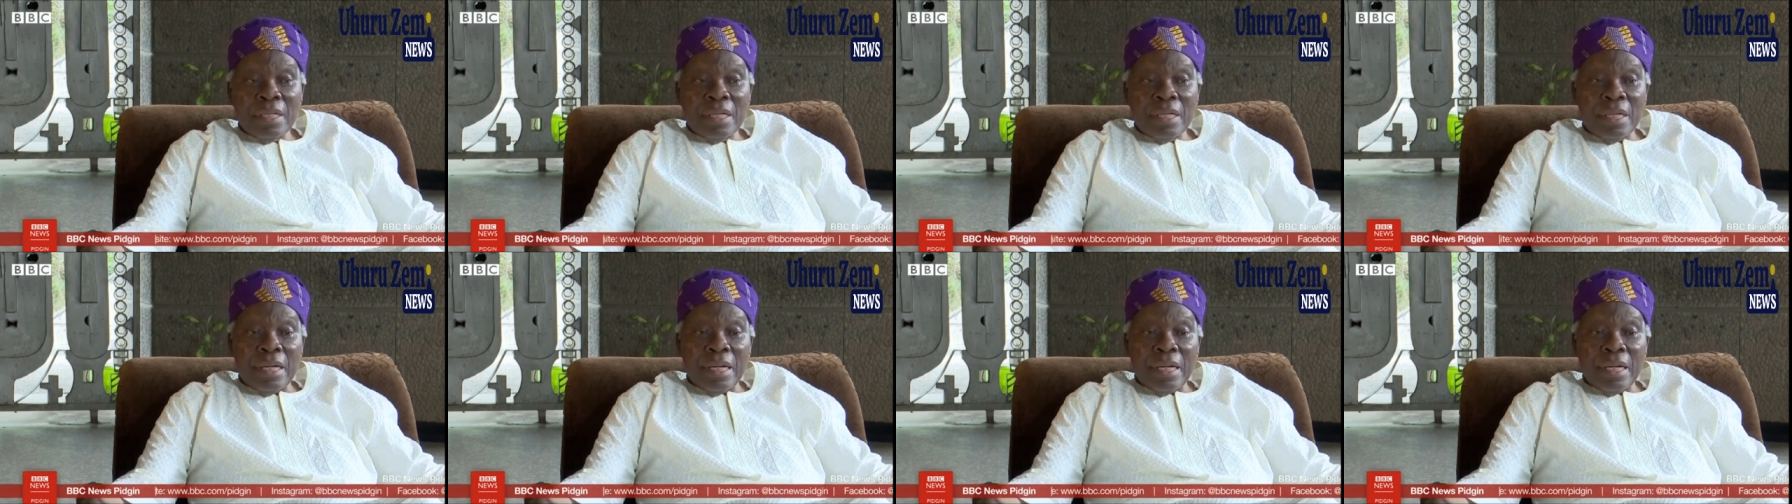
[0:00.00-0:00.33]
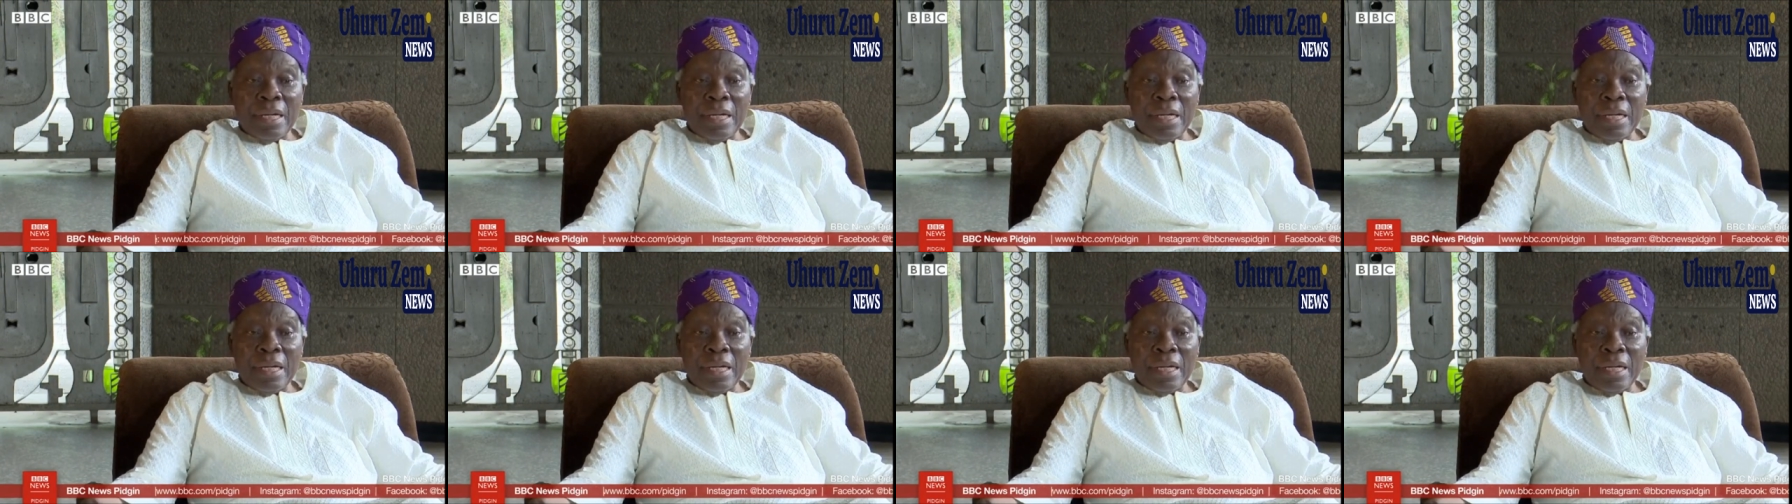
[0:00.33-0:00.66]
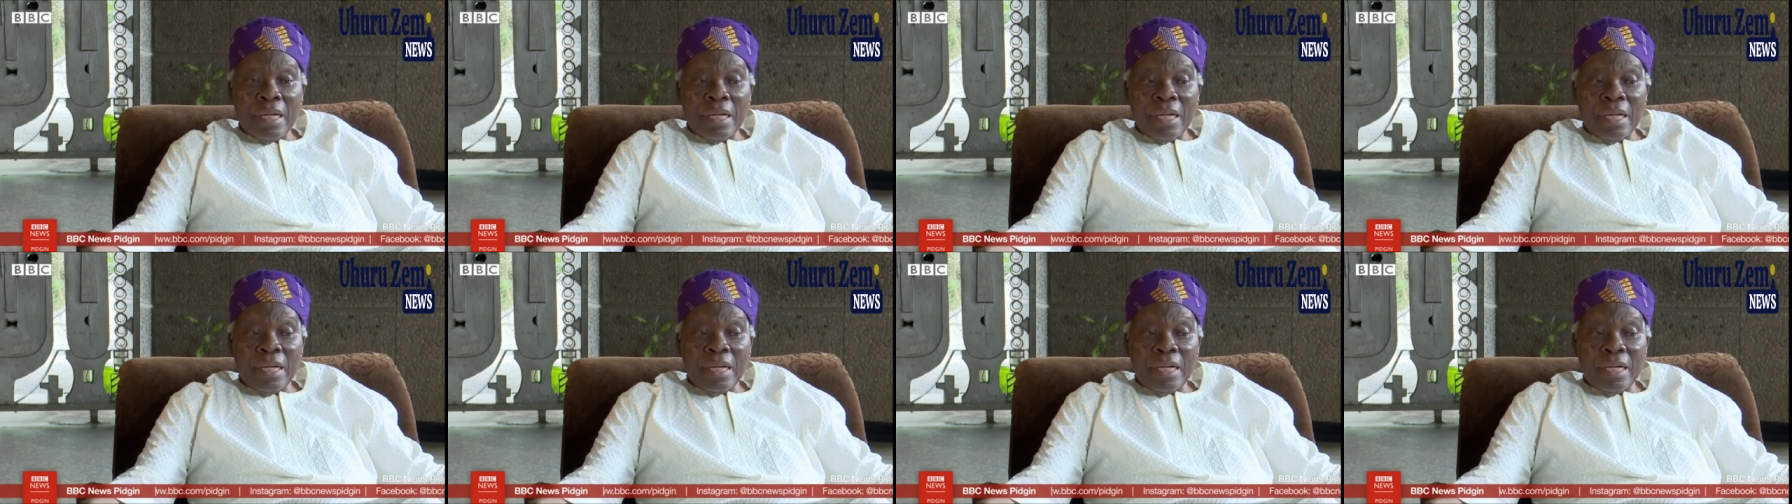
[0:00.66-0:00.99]

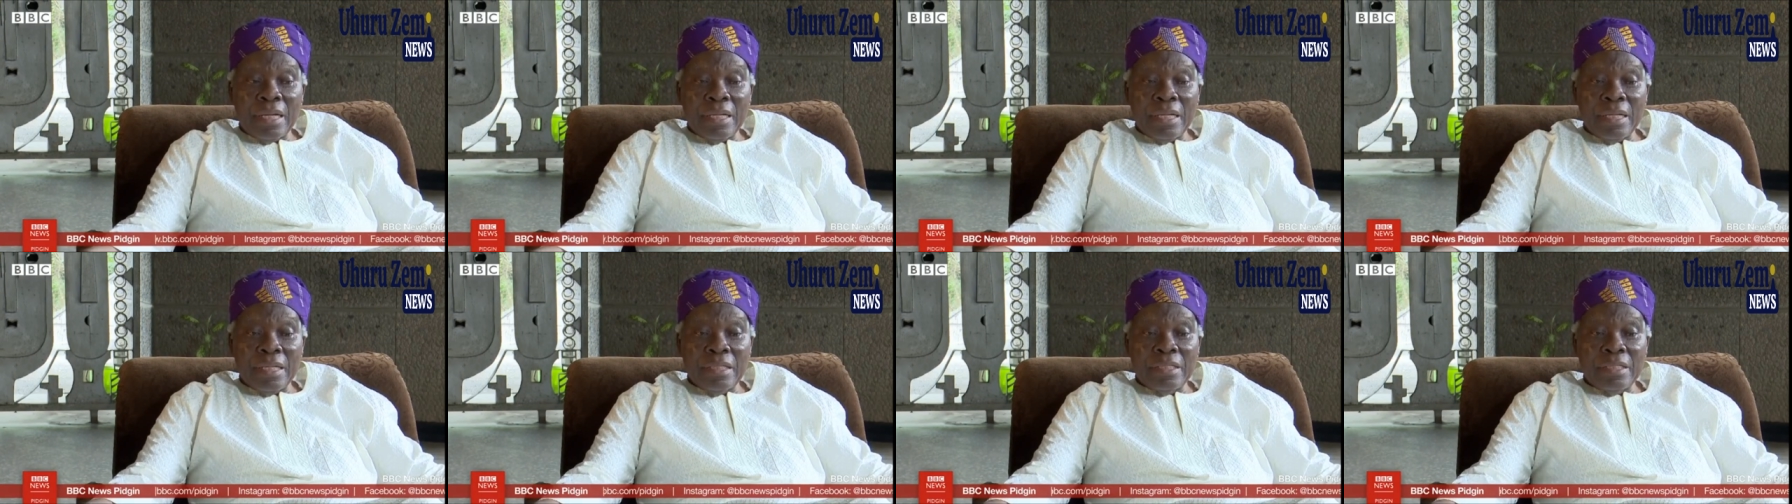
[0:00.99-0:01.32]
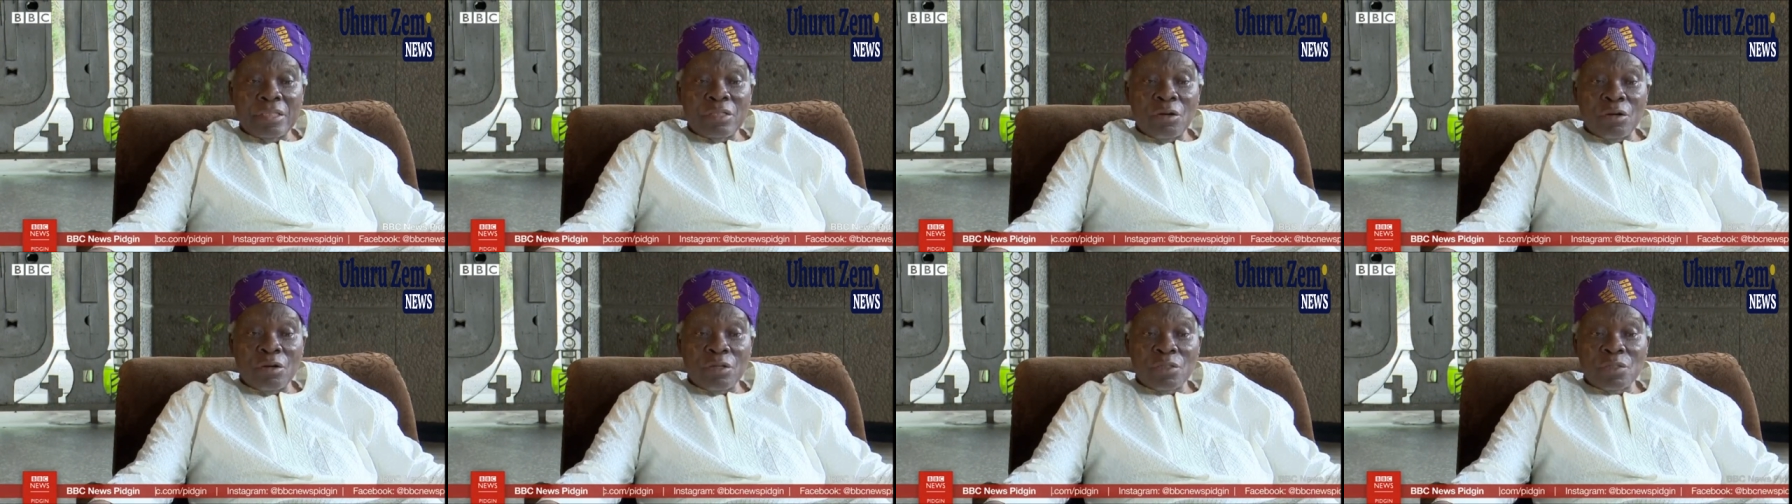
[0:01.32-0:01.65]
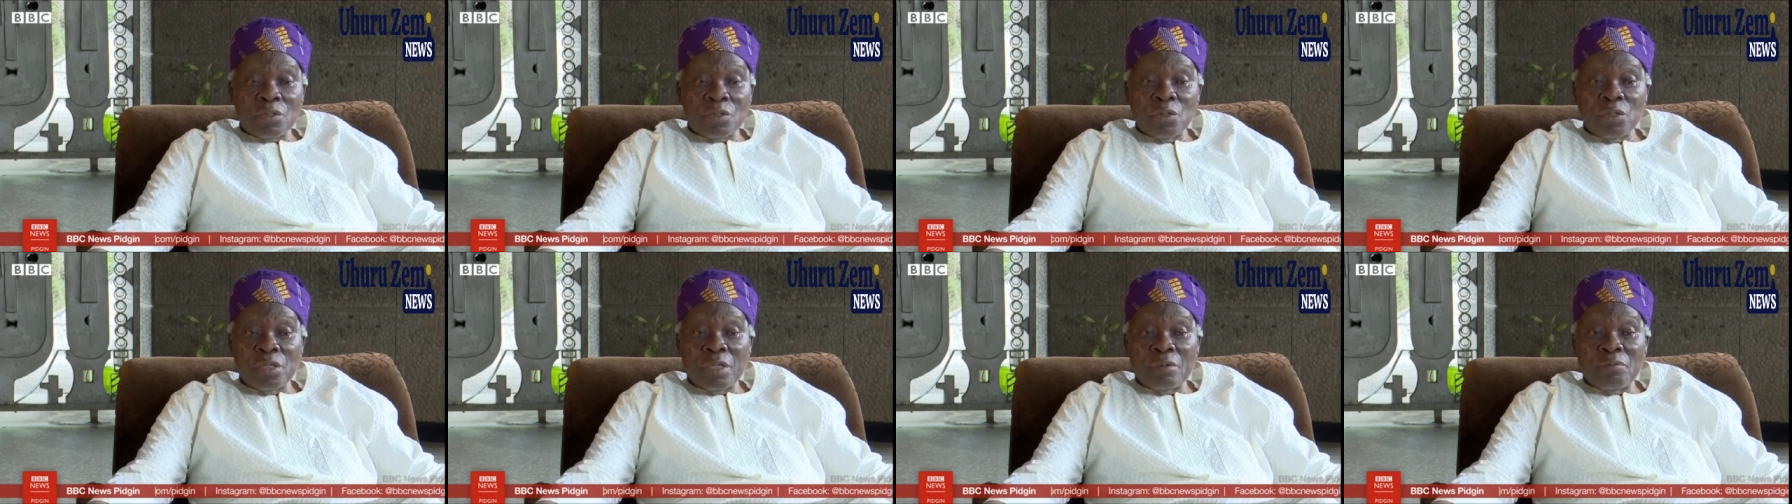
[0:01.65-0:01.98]
Uh, he is
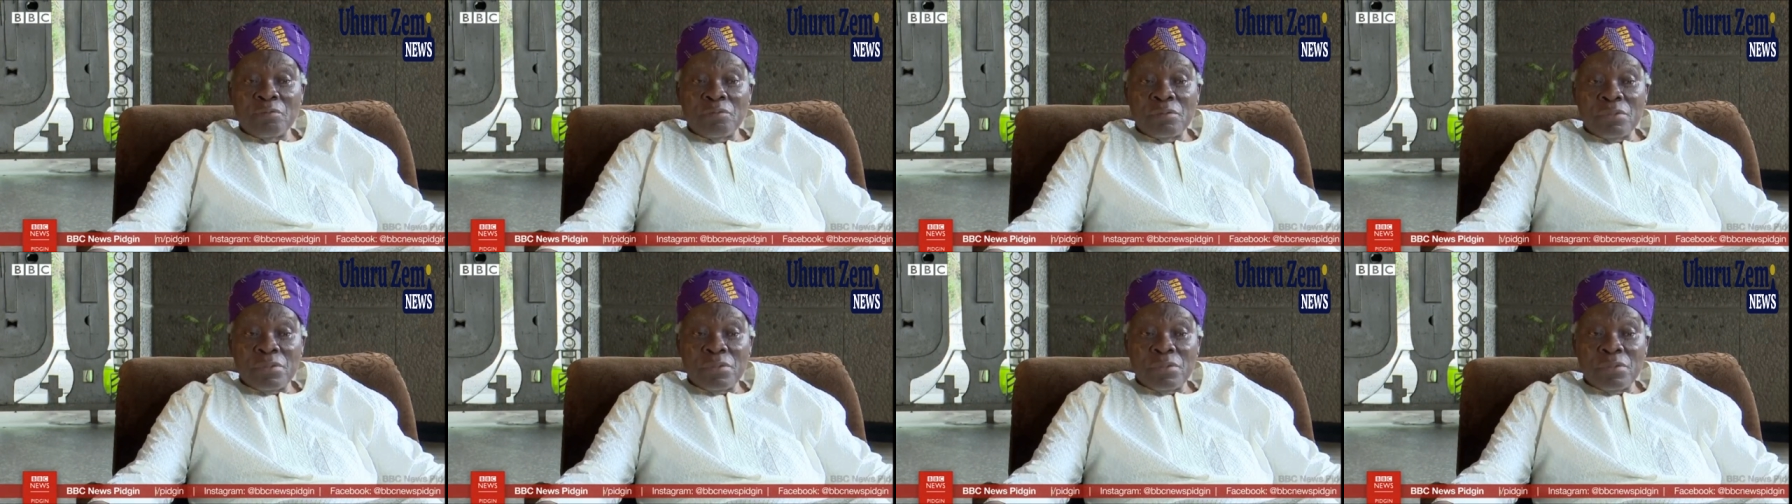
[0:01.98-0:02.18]
also the,